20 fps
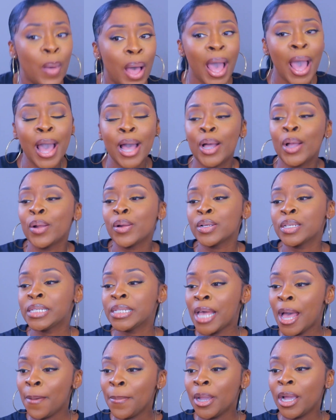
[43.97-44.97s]
with hot girl
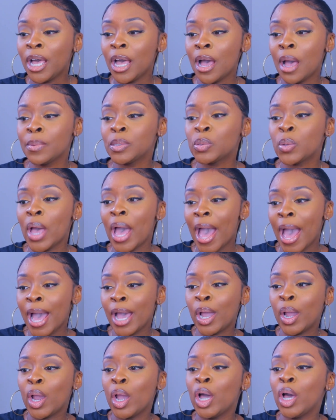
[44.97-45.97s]
summer comes with
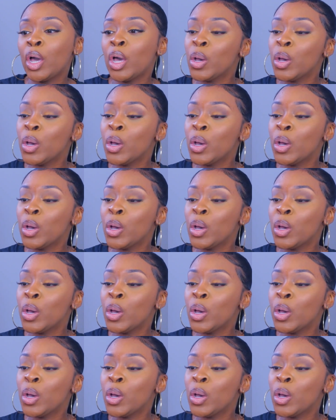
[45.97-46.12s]
hot girl